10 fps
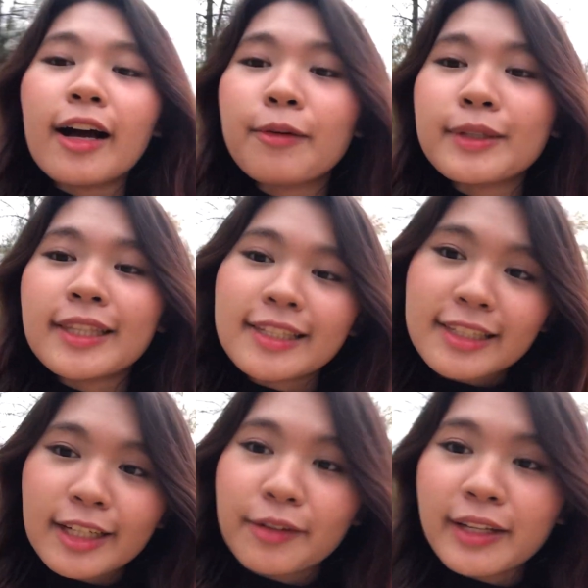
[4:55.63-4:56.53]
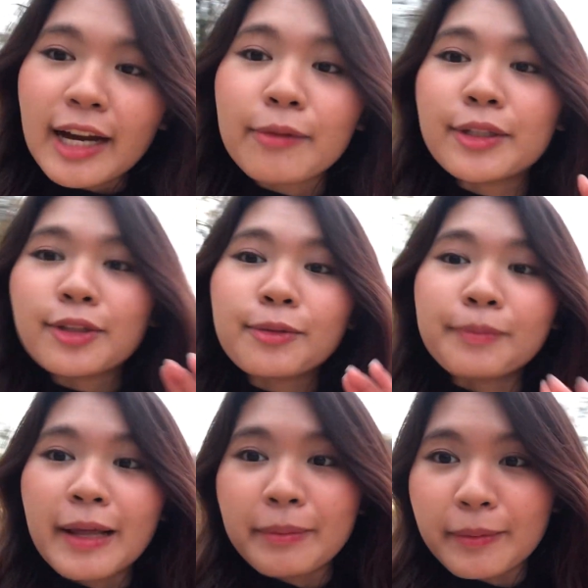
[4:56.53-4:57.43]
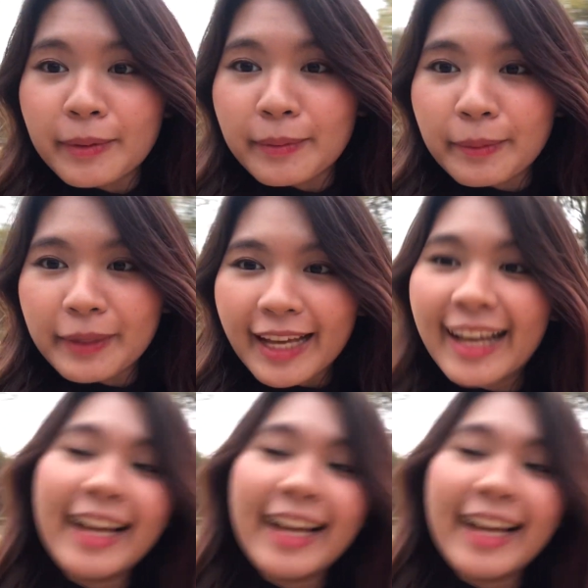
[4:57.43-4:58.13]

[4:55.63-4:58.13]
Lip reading: With this degree, I will do blah blah blah blah blah.